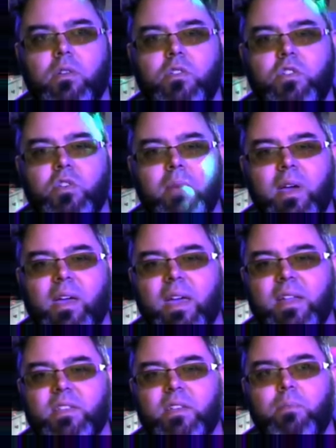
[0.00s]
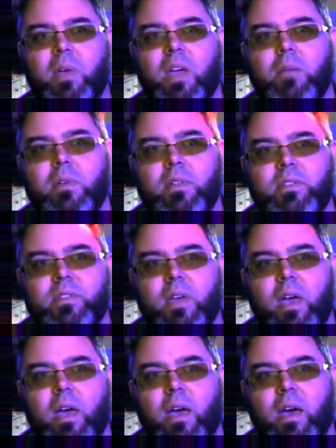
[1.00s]
to make instant payments
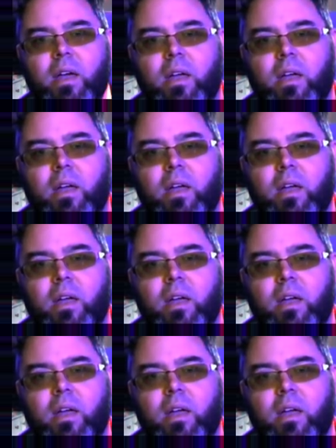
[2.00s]
at